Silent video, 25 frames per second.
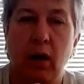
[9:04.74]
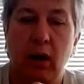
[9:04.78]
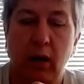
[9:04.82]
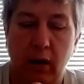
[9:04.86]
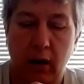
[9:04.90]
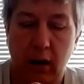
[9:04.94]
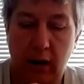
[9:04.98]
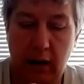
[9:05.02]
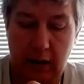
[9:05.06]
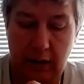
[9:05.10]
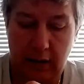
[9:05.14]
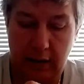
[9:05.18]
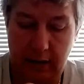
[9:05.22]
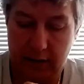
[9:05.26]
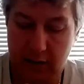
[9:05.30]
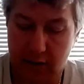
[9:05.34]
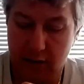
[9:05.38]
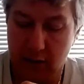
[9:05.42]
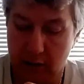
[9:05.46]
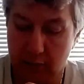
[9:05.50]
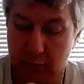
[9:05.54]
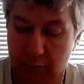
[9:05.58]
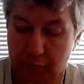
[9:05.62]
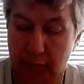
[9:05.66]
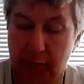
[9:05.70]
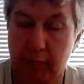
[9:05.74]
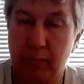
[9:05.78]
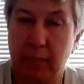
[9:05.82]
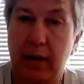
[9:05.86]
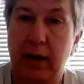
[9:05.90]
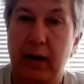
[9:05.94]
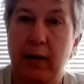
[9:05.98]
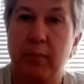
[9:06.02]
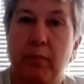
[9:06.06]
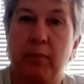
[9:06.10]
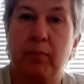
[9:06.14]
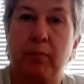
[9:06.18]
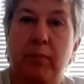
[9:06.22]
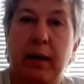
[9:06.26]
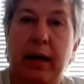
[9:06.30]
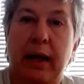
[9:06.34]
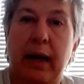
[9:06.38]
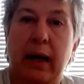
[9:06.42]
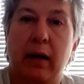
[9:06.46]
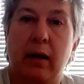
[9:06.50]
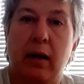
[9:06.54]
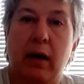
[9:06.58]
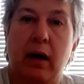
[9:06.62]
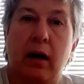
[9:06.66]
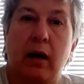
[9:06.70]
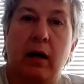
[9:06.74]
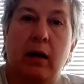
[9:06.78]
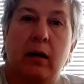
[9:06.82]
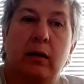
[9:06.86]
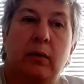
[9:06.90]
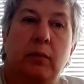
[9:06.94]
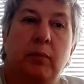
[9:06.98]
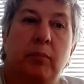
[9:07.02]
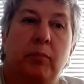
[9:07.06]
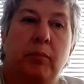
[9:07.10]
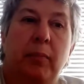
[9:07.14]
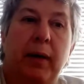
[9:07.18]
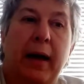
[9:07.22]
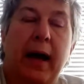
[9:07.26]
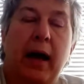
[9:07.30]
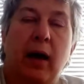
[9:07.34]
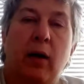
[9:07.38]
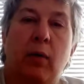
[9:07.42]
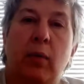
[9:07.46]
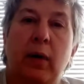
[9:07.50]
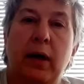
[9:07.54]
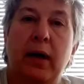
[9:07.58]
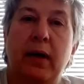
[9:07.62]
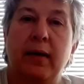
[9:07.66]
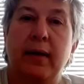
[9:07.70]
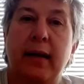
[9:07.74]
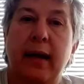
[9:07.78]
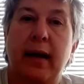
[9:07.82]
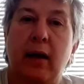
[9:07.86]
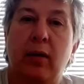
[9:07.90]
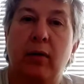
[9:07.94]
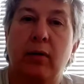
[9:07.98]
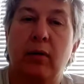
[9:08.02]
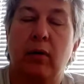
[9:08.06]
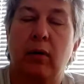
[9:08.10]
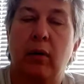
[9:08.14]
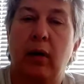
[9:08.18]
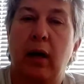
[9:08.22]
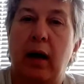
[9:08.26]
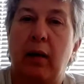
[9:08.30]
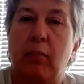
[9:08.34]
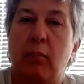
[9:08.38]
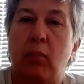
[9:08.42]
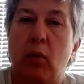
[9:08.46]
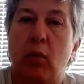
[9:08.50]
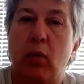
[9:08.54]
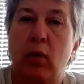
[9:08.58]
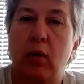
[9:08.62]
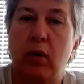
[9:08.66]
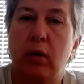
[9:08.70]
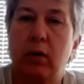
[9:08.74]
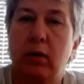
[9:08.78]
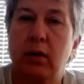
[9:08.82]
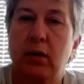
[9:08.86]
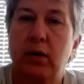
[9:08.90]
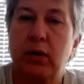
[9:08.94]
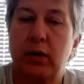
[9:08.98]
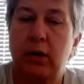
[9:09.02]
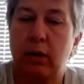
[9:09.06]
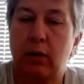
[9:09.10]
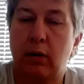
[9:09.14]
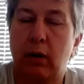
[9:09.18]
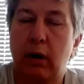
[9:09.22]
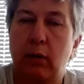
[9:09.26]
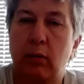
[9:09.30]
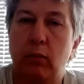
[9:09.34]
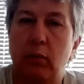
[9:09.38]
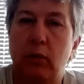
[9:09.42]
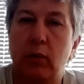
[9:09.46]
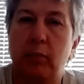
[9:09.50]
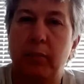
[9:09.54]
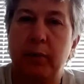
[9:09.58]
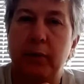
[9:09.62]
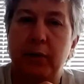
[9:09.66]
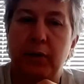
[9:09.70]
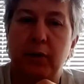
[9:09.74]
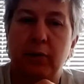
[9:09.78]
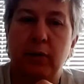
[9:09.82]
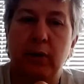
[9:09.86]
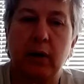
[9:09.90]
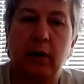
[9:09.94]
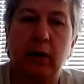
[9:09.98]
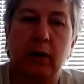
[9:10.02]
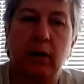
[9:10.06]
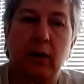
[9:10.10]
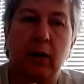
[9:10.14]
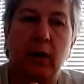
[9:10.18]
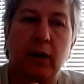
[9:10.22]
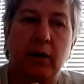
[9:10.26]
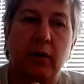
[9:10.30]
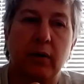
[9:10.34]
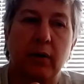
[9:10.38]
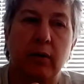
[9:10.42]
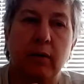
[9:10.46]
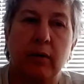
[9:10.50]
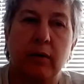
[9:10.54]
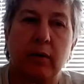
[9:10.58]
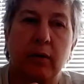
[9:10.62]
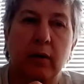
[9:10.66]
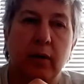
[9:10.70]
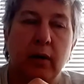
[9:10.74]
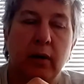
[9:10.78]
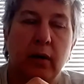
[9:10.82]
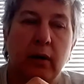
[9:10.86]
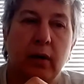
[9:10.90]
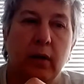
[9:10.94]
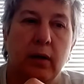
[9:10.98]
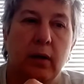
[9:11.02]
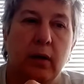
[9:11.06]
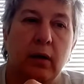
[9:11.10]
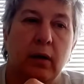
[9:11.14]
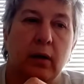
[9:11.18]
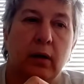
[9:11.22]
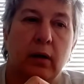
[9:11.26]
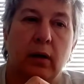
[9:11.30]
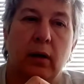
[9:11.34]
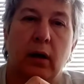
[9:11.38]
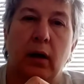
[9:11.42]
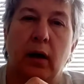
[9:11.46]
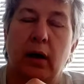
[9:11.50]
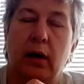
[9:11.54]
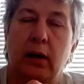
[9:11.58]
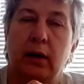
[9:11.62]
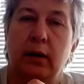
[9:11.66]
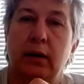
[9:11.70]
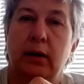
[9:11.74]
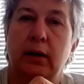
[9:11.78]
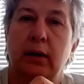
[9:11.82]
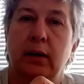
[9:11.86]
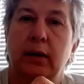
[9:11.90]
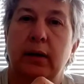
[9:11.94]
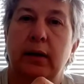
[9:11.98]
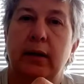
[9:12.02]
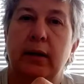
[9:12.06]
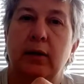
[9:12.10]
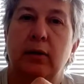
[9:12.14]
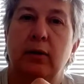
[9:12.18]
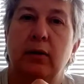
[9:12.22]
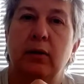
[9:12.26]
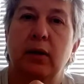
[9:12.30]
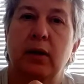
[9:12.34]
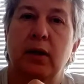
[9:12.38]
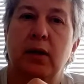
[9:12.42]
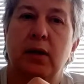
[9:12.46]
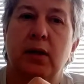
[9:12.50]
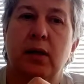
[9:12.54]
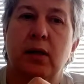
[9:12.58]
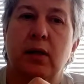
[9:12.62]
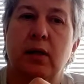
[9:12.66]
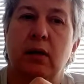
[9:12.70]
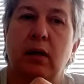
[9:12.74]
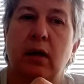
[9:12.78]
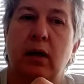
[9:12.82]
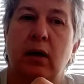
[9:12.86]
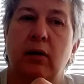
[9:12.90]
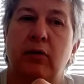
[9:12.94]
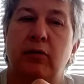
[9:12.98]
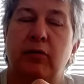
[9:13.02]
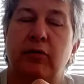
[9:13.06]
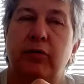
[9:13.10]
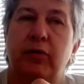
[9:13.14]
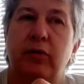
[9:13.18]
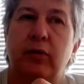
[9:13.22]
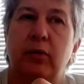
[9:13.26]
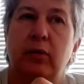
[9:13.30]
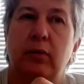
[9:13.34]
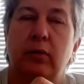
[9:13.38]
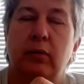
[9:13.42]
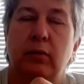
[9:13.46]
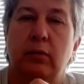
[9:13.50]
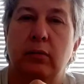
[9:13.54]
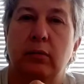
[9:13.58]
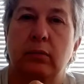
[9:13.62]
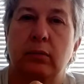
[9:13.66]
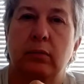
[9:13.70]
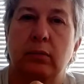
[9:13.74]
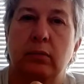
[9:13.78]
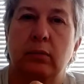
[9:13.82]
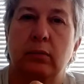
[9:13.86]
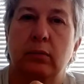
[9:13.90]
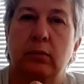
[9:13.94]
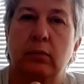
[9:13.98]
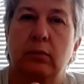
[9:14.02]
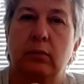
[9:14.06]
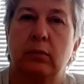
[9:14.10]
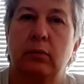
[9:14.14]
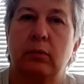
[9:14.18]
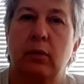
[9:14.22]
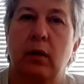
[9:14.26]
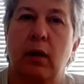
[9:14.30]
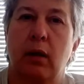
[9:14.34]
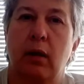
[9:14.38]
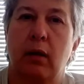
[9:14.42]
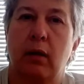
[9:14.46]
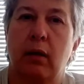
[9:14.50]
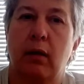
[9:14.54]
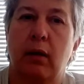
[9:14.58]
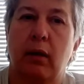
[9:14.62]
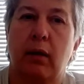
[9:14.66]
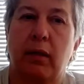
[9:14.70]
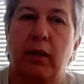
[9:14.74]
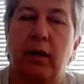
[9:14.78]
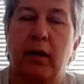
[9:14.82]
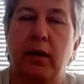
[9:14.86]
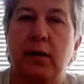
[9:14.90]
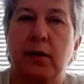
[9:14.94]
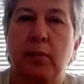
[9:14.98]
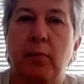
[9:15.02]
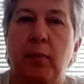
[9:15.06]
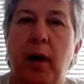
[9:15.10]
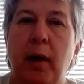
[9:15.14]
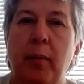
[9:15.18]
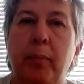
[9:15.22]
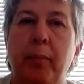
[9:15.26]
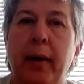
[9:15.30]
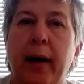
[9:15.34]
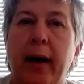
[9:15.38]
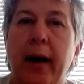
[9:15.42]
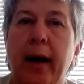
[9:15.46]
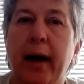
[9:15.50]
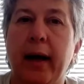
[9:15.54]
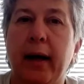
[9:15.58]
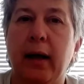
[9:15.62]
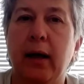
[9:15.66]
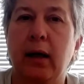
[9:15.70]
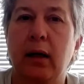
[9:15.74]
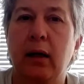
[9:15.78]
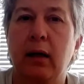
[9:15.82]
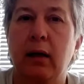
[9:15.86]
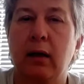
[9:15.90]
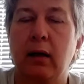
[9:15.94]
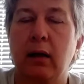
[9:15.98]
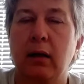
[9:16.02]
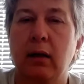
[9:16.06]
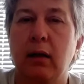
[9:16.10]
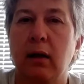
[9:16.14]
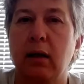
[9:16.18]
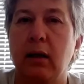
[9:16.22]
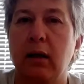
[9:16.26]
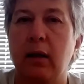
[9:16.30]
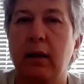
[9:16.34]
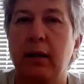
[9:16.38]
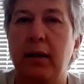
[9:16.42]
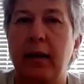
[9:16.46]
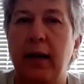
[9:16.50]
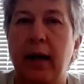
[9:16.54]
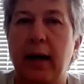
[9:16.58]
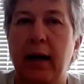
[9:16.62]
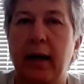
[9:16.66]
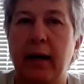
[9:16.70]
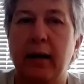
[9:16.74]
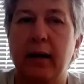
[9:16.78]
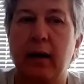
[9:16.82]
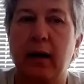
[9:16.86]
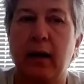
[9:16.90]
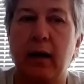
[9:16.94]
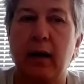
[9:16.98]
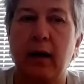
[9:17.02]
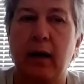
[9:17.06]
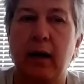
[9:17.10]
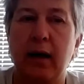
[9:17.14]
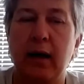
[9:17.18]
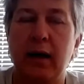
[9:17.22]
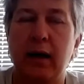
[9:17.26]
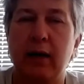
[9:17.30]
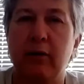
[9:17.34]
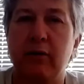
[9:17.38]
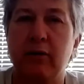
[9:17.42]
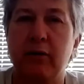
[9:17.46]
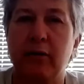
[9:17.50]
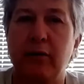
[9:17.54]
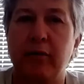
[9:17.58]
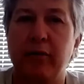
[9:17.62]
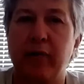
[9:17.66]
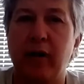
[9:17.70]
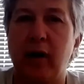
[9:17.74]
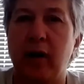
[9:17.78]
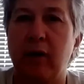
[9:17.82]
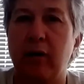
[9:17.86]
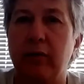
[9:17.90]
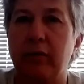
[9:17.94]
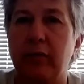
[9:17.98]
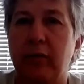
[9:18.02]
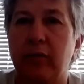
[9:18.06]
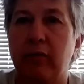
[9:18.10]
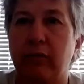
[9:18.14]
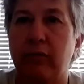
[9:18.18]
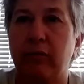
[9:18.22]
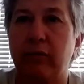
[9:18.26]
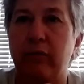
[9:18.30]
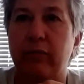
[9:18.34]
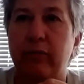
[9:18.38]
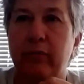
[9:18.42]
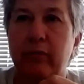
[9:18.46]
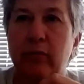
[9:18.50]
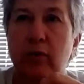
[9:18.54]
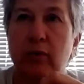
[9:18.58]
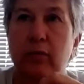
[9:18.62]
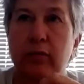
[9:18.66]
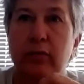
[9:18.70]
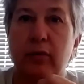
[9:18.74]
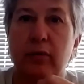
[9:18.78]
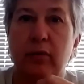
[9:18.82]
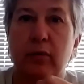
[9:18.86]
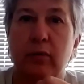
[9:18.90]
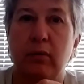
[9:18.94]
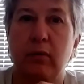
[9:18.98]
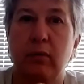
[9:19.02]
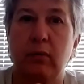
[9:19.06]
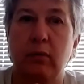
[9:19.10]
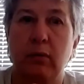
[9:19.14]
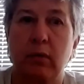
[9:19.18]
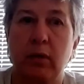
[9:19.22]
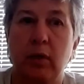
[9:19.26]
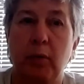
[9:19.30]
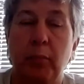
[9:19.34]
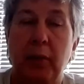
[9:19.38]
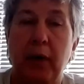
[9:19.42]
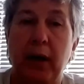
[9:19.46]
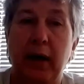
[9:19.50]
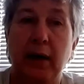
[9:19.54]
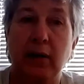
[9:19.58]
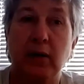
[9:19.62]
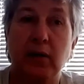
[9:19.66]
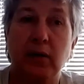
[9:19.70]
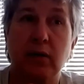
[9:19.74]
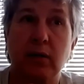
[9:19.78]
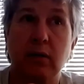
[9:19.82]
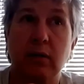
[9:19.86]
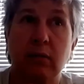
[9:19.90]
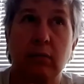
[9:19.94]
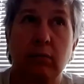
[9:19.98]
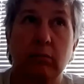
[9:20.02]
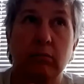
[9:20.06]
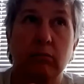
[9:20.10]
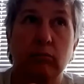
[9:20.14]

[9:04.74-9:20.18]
It's going to bring my pack weight down a lot more, so I will be doing another gear list of things in my pack that I have evolved over the past,